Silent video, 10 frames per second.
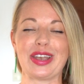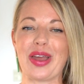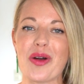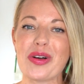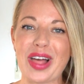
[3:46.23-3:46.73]

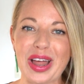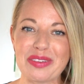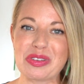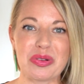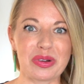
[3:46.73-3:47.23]
know a lot
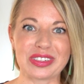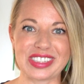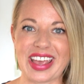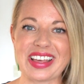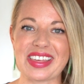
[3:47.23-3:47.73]
of you will
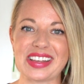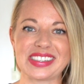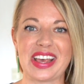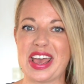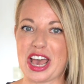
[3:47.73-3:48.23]
take
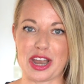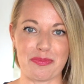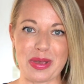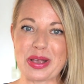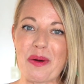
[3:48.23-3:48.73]
this
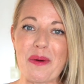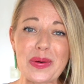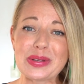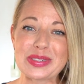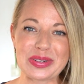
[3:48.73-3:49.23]
and make a
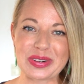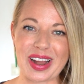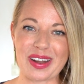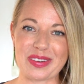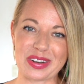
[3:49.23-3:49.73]
whole tour
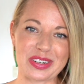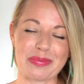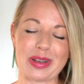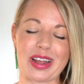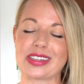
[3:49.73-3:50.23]
out of your
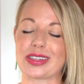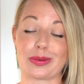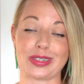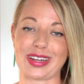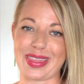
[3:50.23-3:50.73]
trip in Iceland,
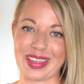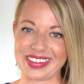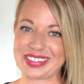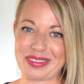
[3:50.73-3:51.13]
which I think is